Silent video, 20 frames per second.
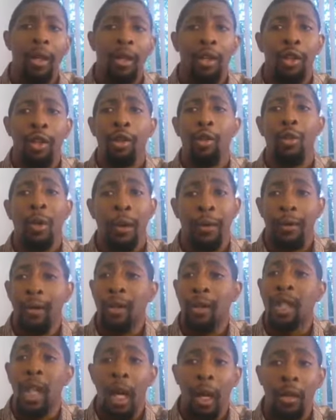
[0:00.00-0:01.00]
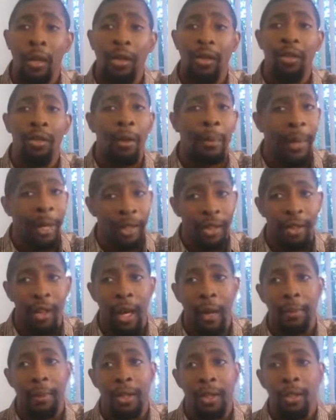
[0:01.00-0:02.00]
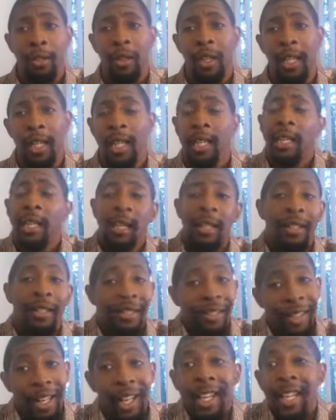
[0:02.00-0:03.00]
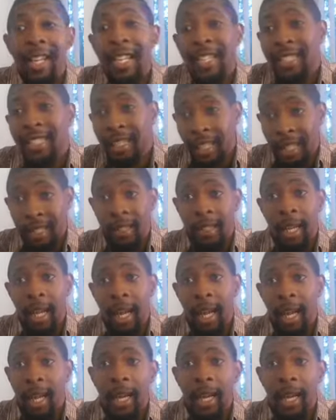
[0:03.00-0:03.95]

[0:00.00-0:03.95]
to whoever you're talking to about your opportunity. So they're going to sense that,